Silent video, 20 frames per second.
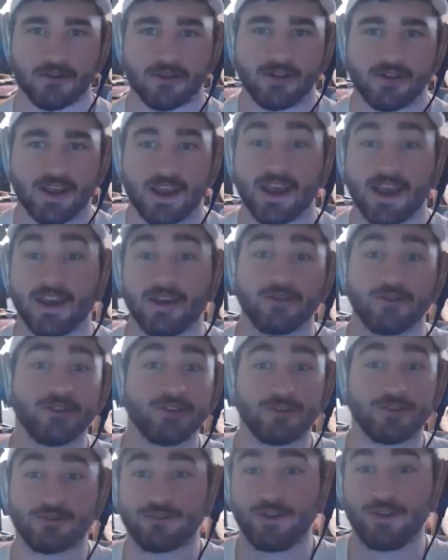They're like, hey,
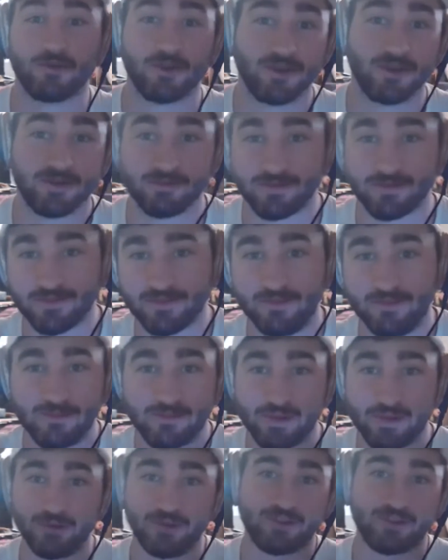usually we
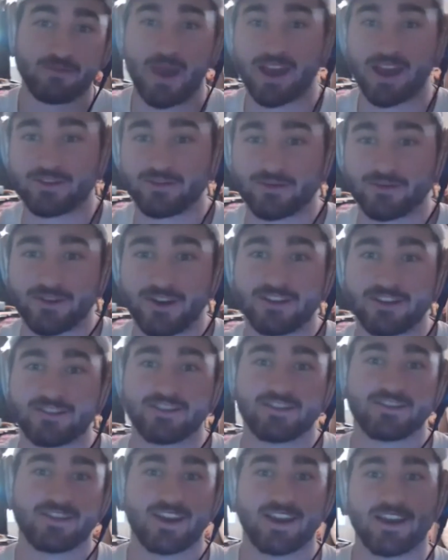build these massive sites.
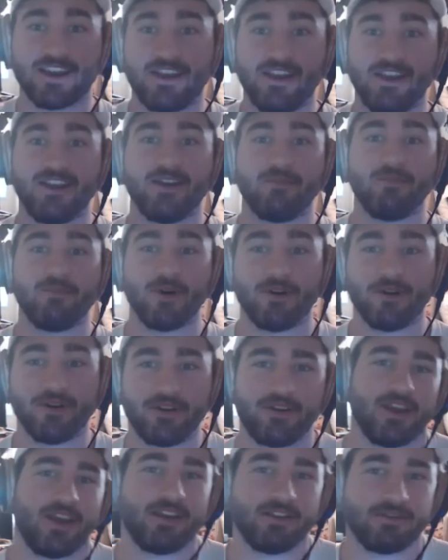It's like, but
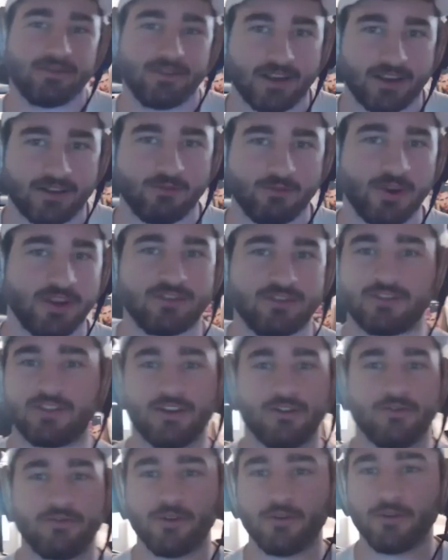hey, like, we just
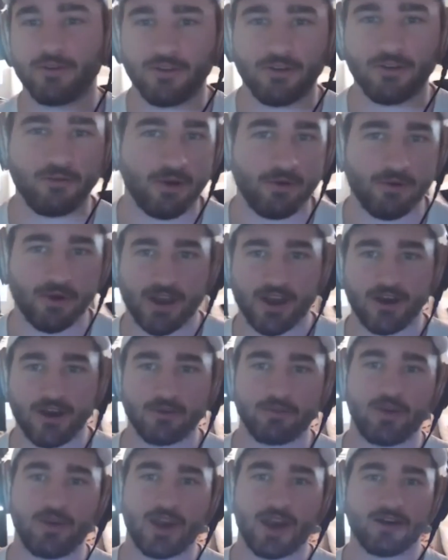interviewed you. We want to
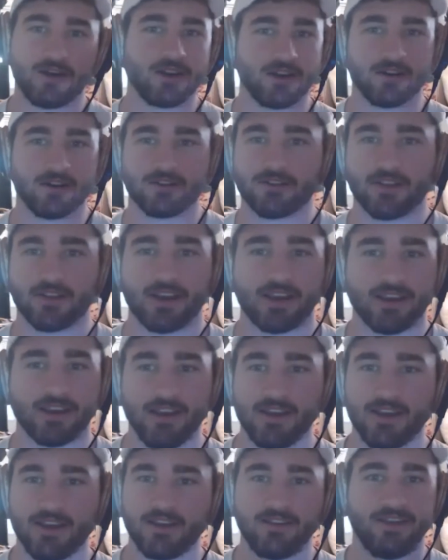help you out. You know, it's like
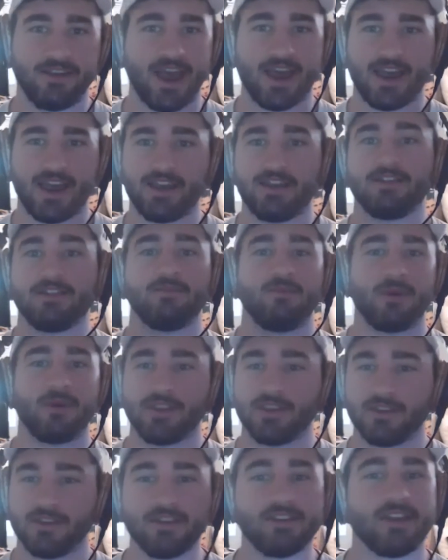that. And
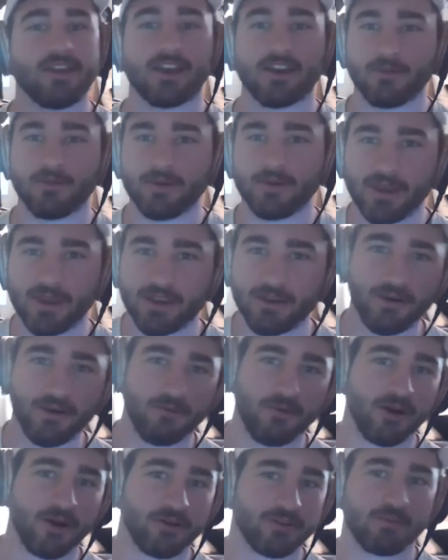when they come to me
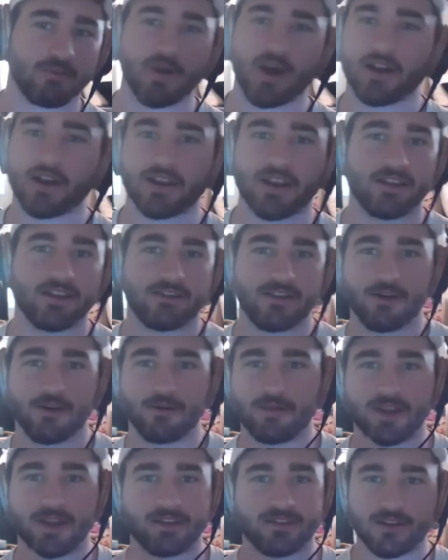and want some podcast help,
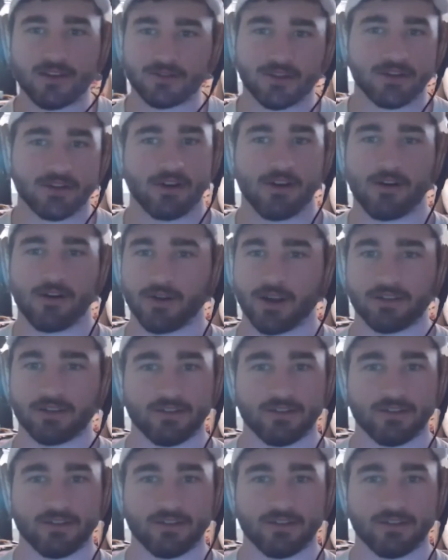that's how it's going to go, right?